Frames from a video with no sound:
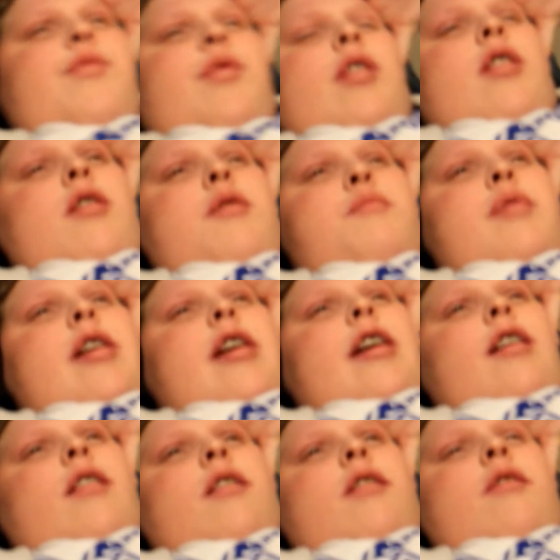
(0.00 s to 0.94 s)
we came
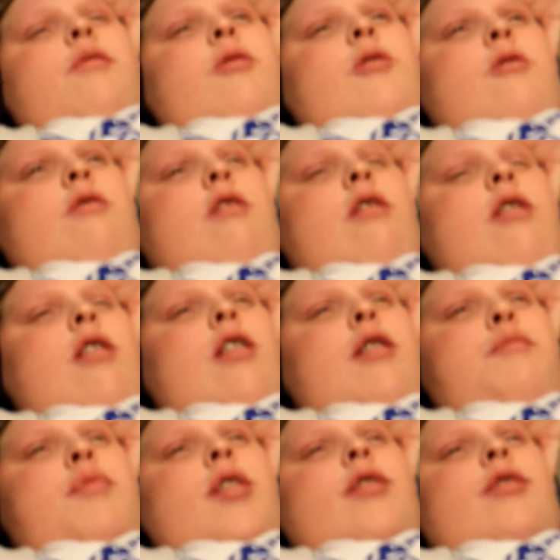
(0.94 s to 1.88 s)
back. We were
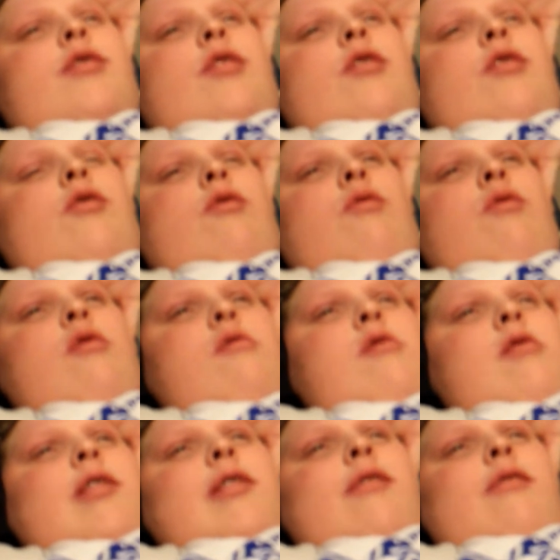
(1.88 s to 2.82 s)
up by two
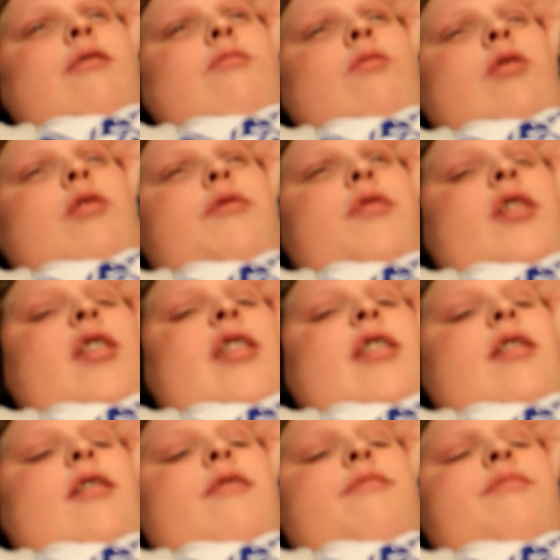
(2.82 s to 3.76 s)
with
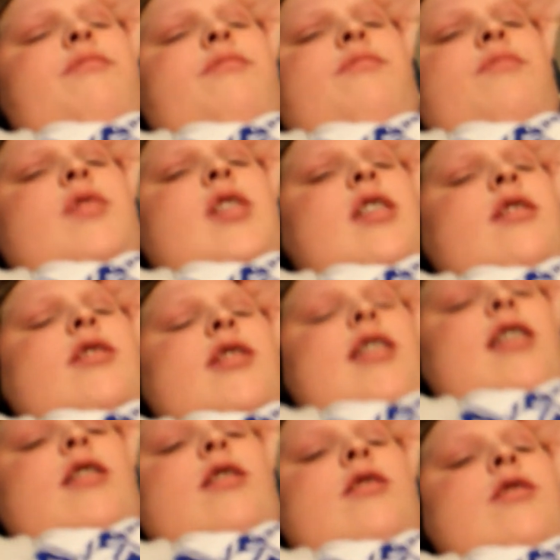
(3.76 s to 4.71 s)
like 10
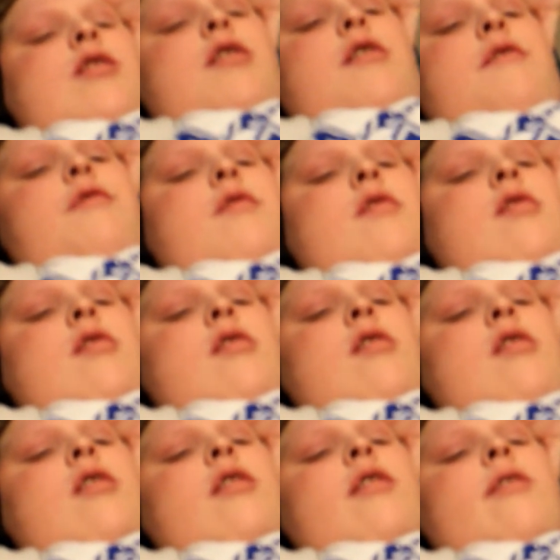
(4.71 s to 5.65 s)
seconds left.
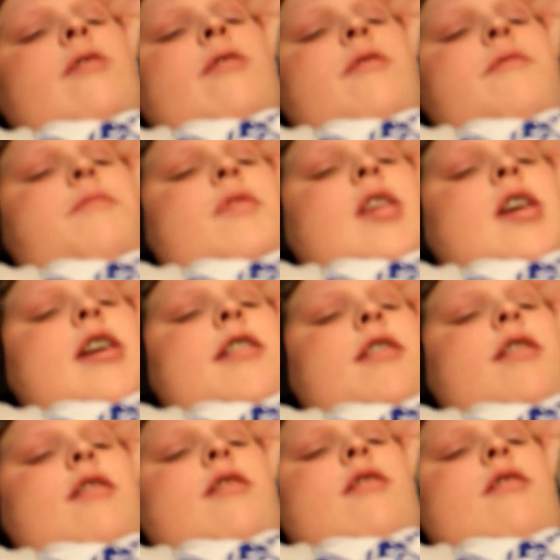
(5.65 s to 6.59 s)

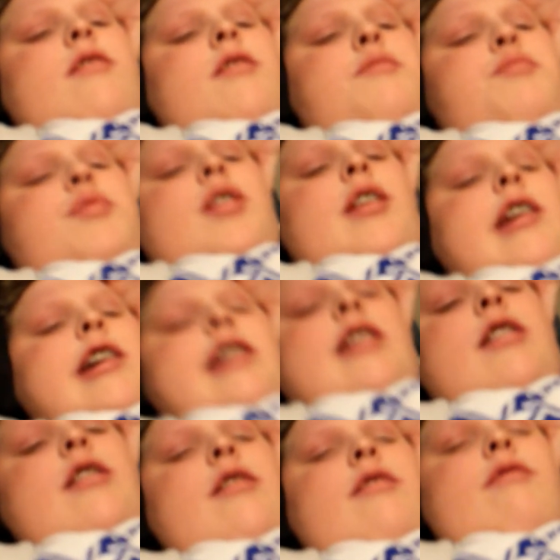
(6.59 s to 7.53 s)
And the big
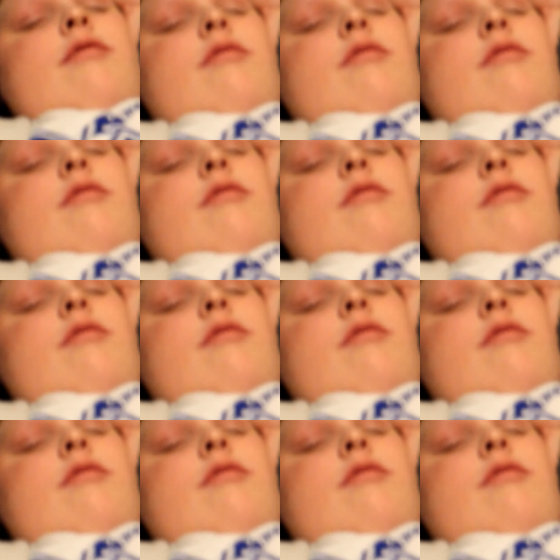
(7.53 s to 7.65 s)
guy